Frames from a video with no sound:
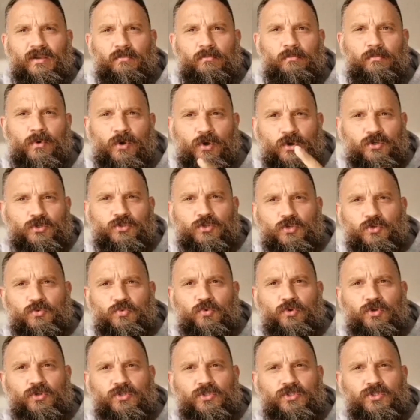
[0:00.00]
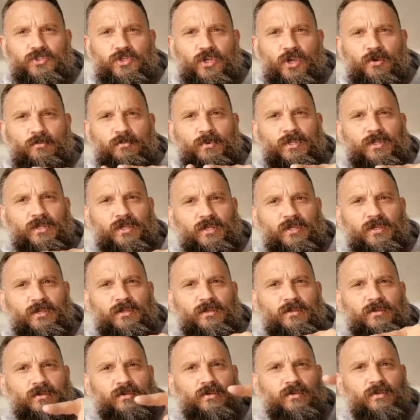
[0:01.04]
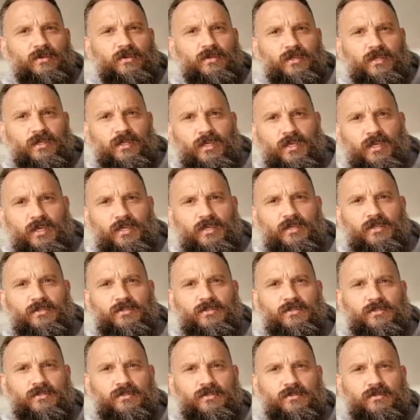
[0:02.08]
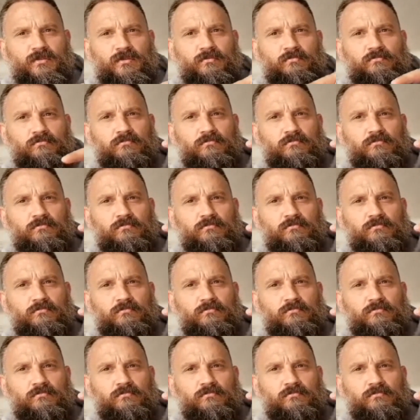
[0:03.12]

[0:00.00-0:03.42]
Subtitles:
Moses was so many years,